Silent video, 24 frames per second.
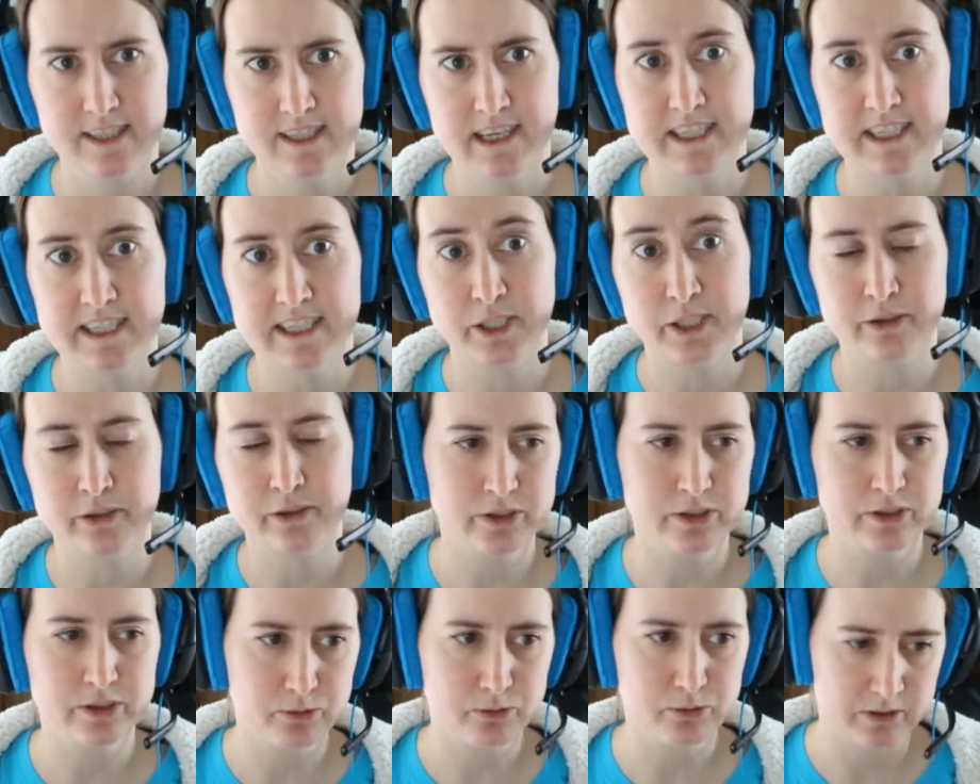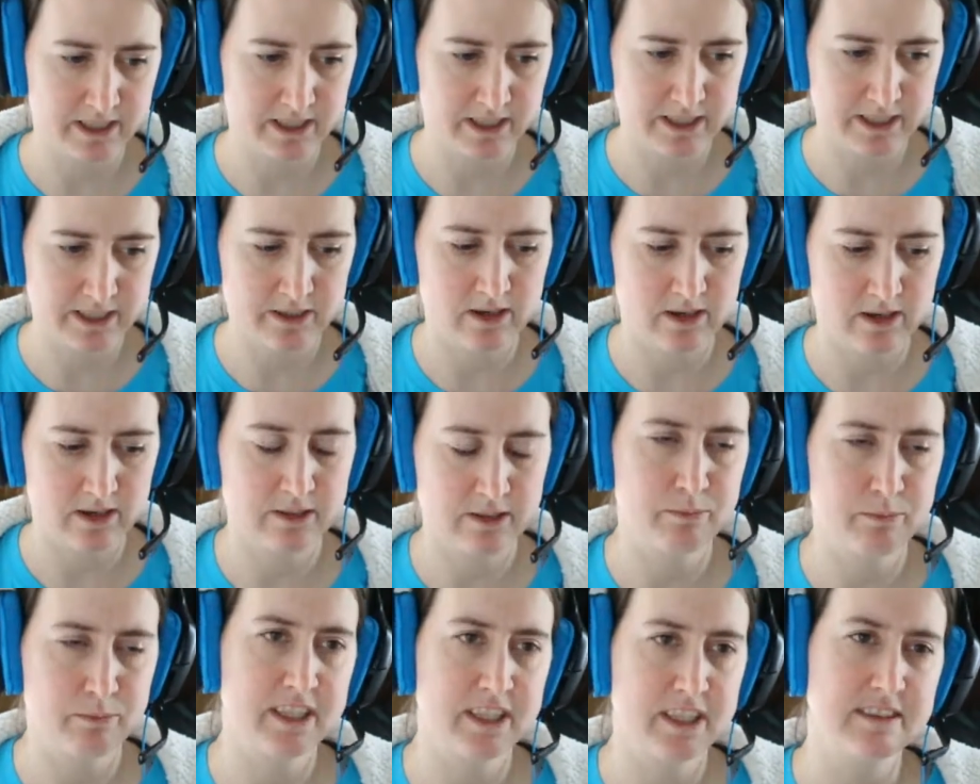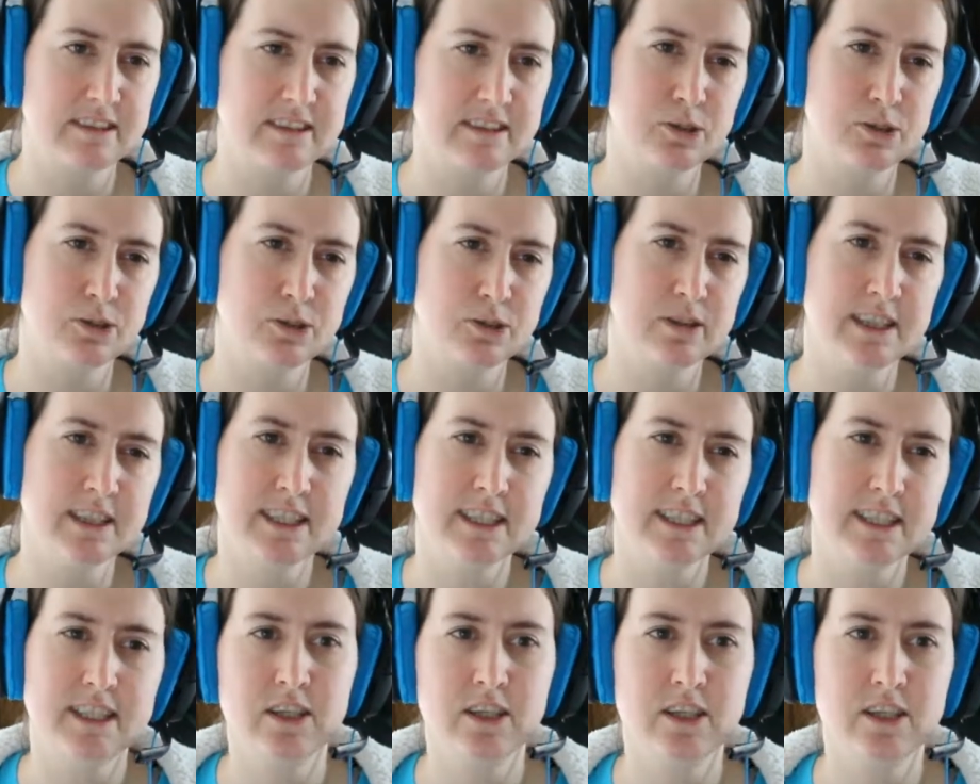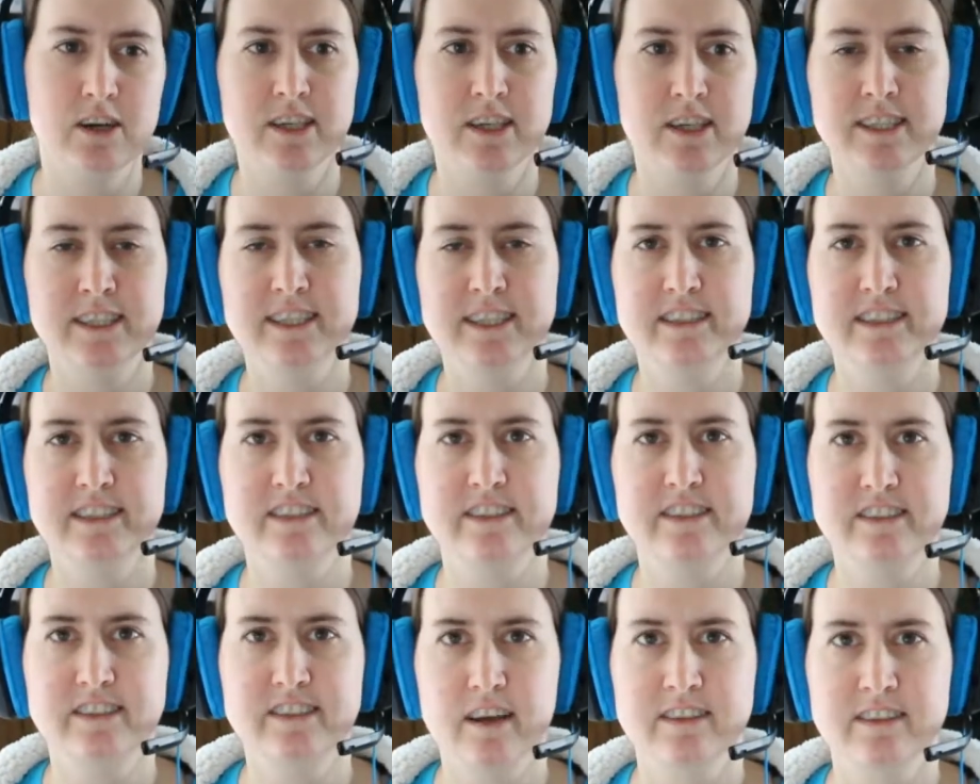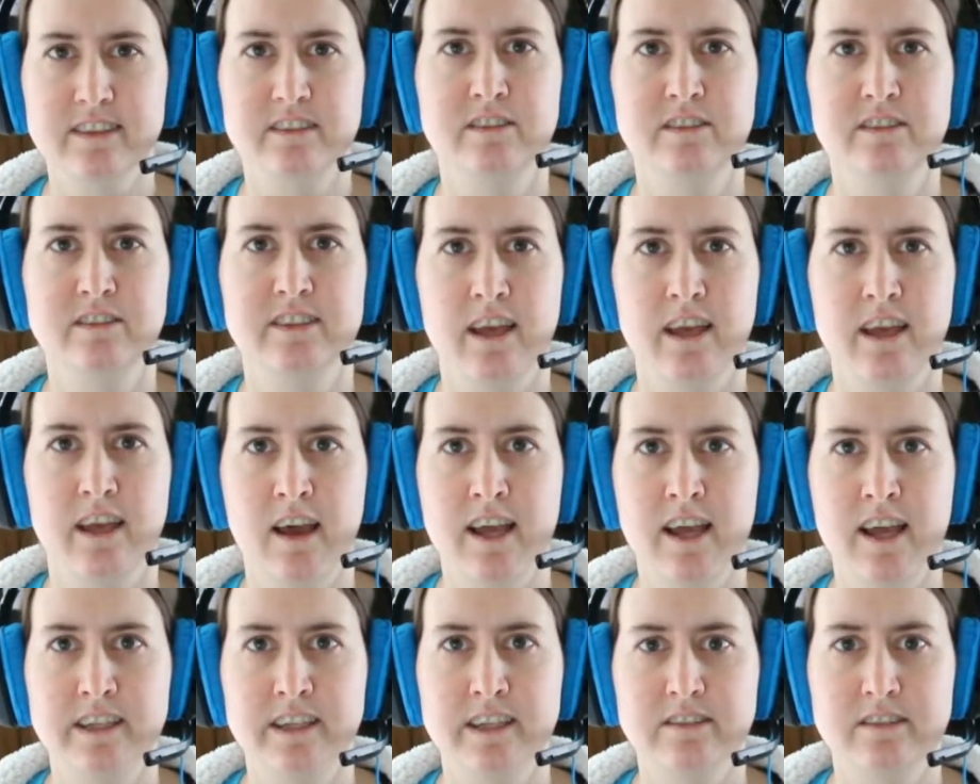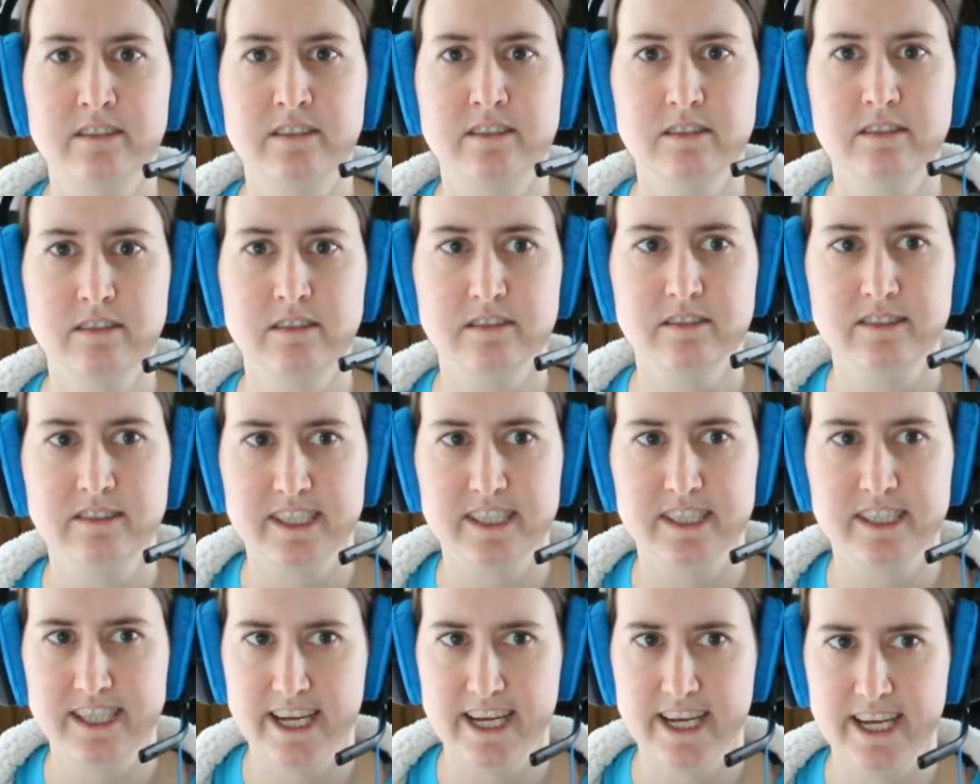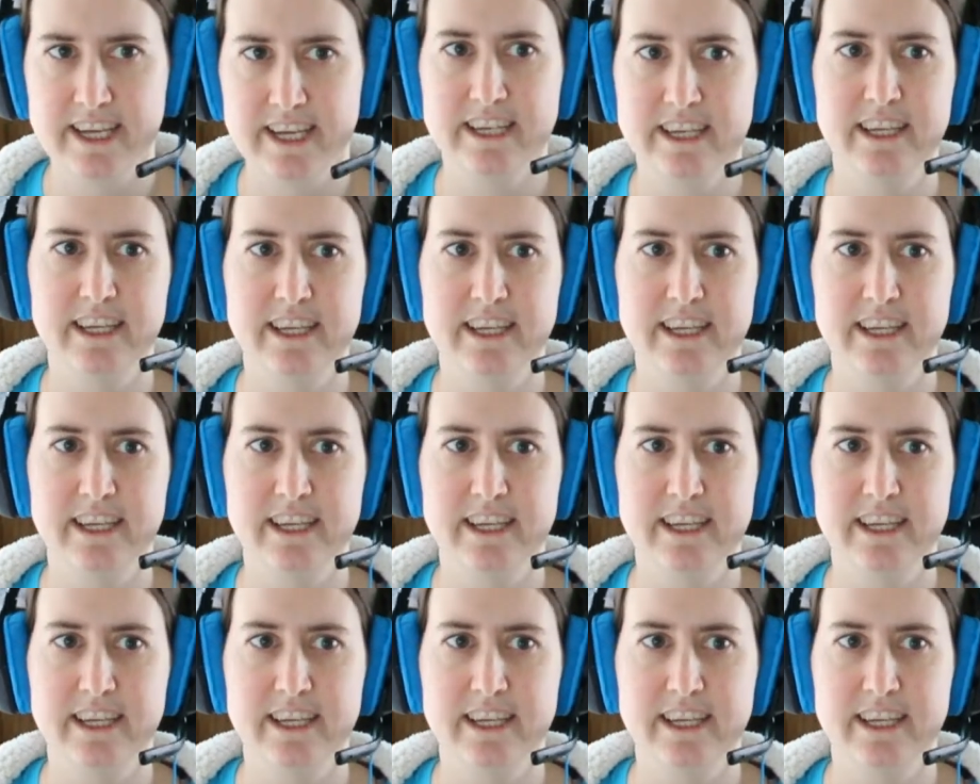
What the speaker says: You use acrylic yarn because the acrylic yarn does not decay.